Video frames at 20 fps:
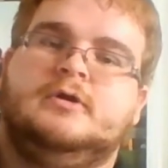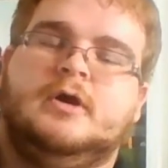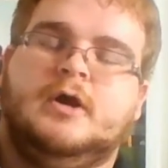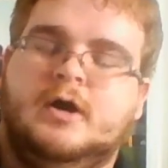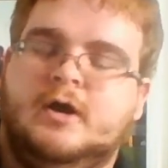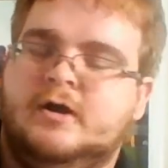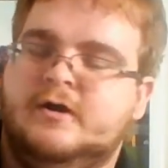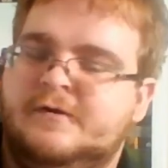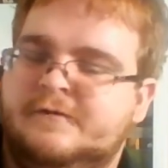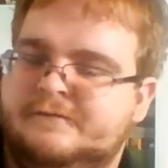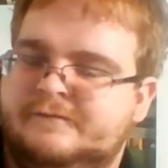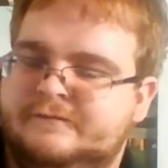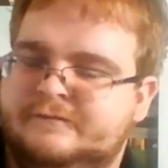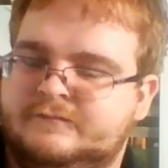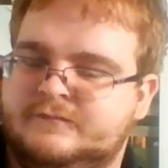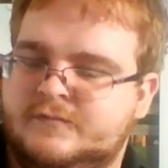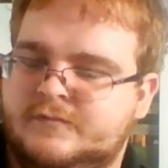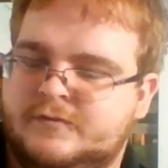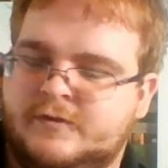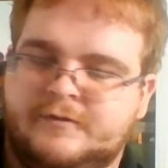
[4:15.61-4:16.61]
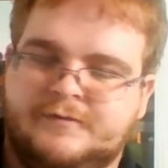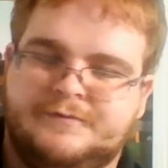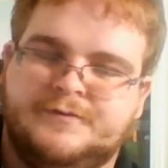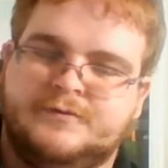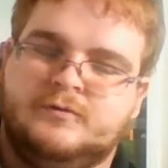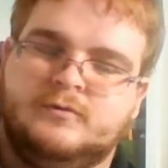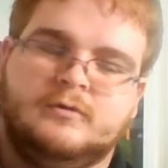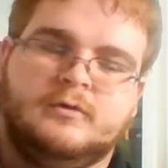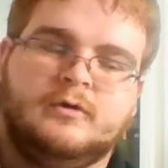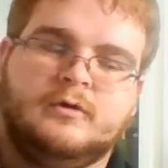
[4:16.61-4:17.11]
of the
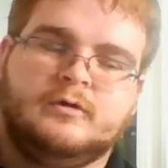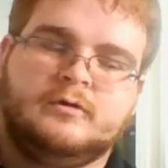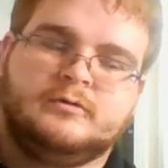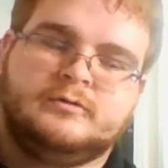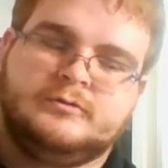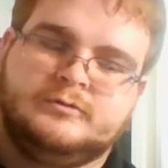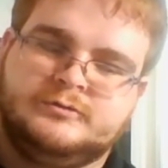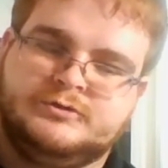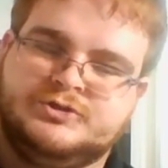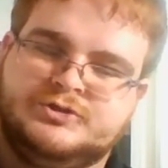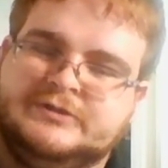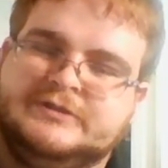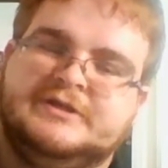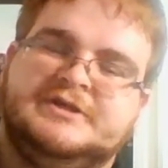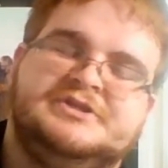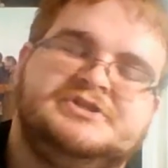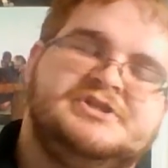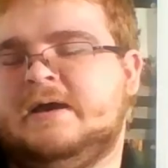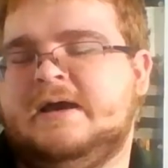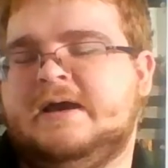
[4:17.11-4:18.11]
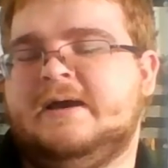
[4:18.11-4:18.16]
Thor trilogy.